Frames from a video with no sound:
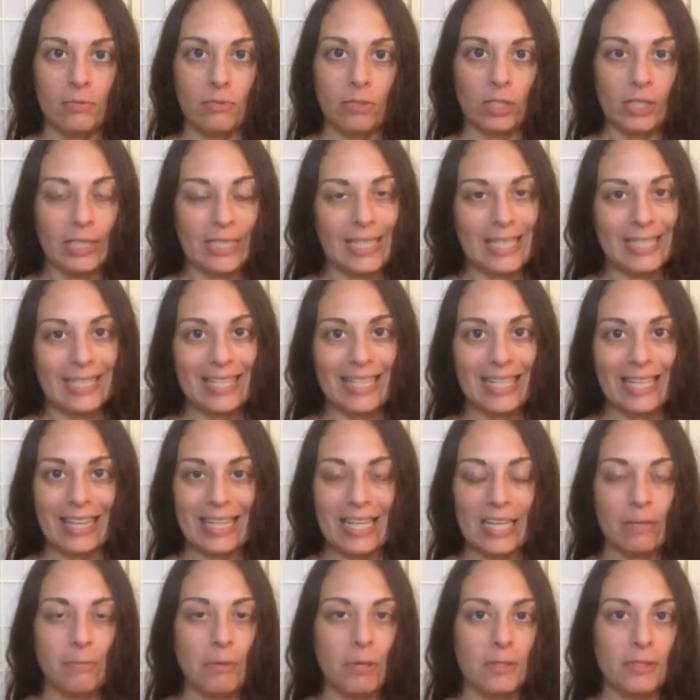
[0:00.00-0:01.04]
very easy to
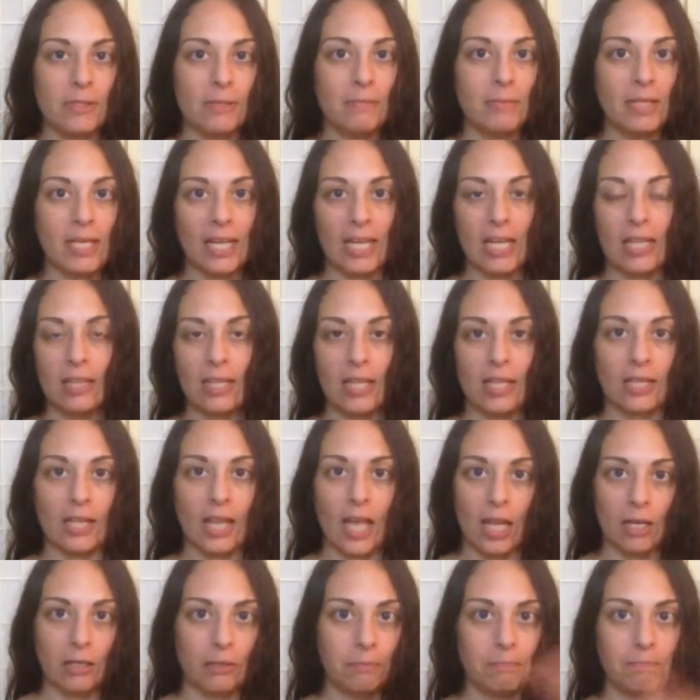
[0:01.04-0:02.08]
think about something and then
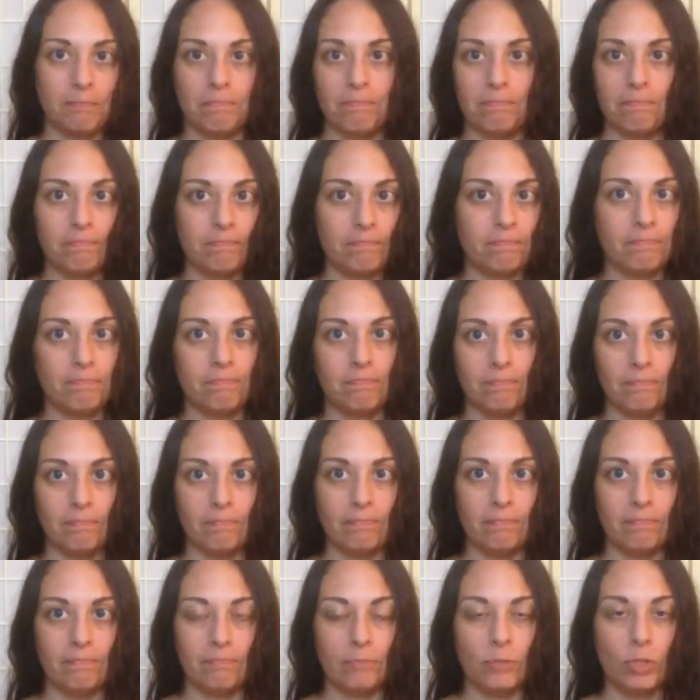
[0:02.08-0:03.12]
like
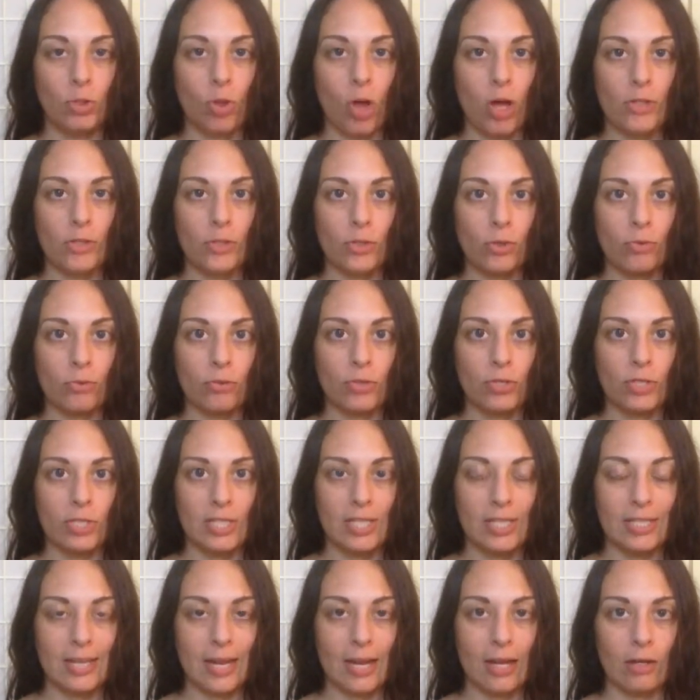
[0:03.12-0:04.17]
gloss over the
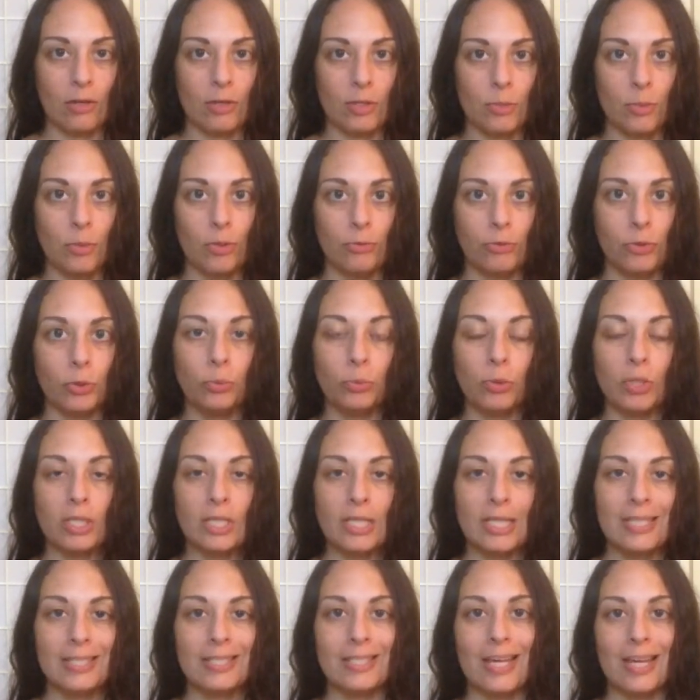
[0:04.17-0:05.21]
details, but if you
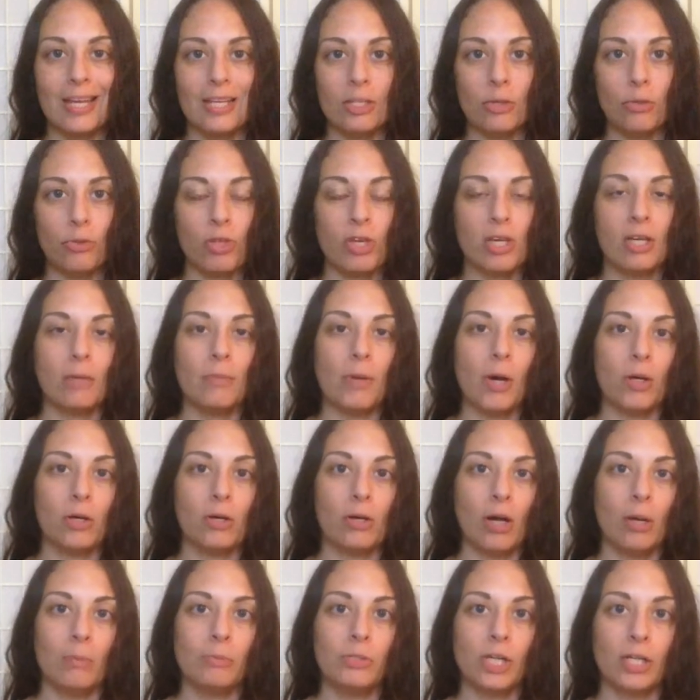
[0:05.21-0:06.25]
really sit and you think about an
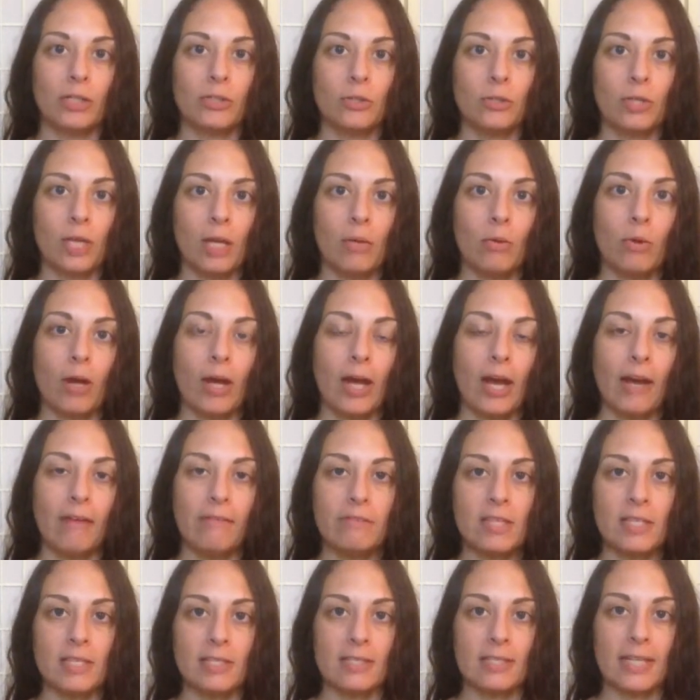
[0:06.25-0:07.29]
object, okay, well, I have
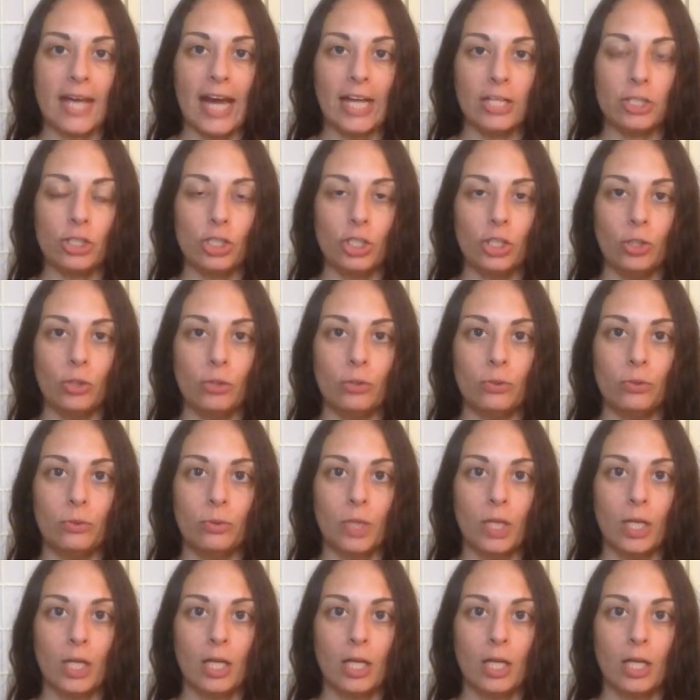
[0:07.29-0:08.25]
this statue